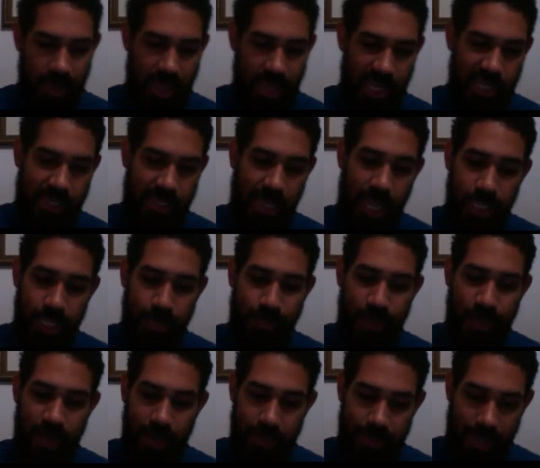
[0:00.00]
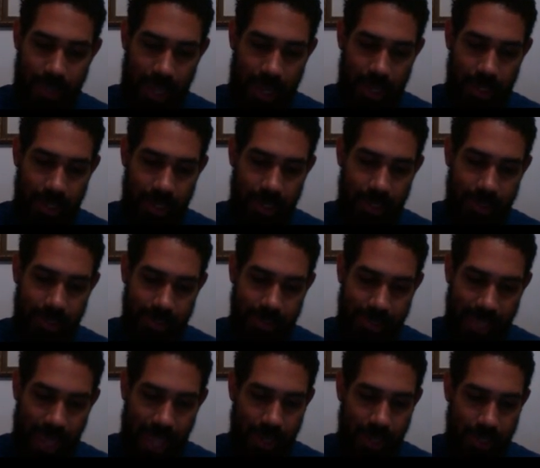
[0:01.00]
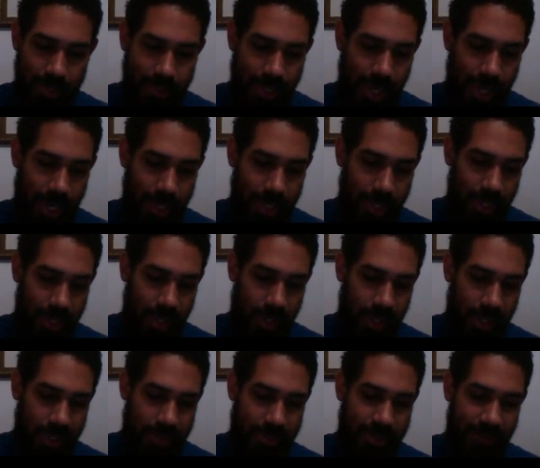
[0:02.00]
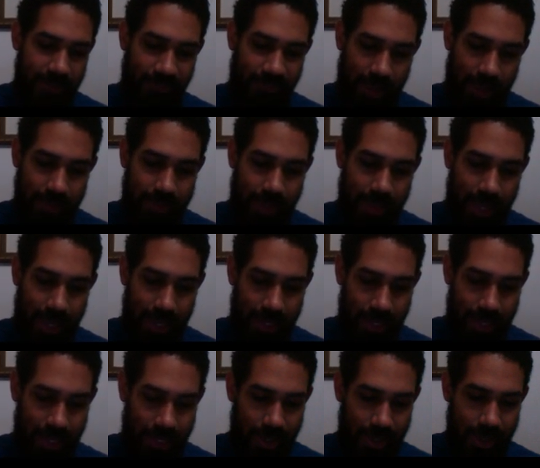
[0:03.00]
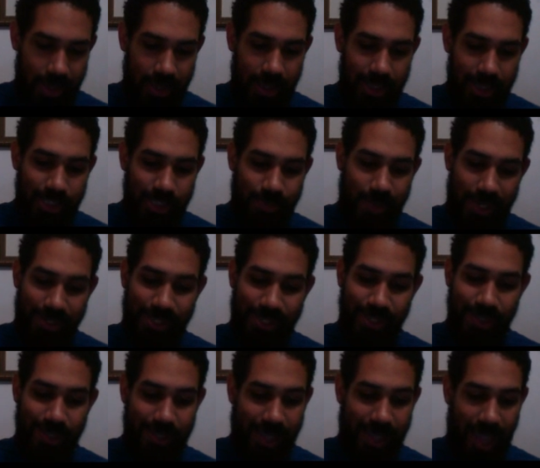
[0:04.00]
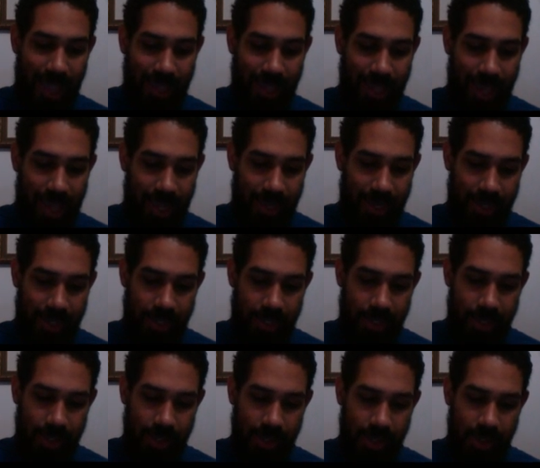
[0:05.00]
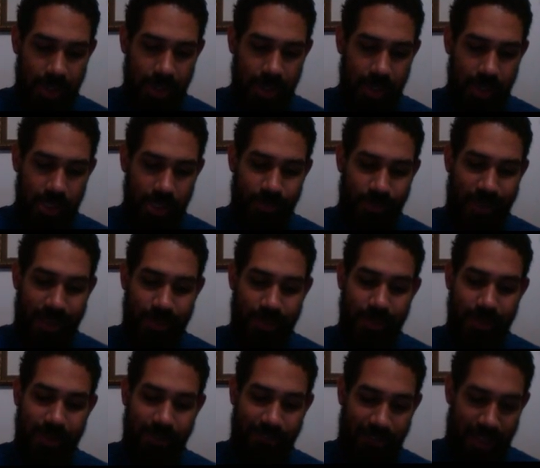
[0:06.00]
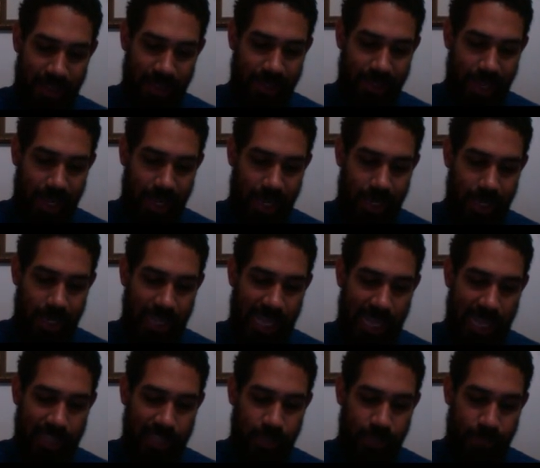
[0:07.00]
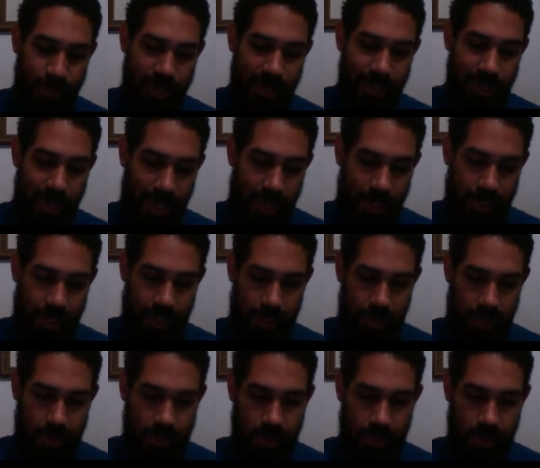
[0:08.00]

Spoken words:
Its HP is 80, its attack is 80, its defense 80, special attack 80, special defense 80, and speed 80.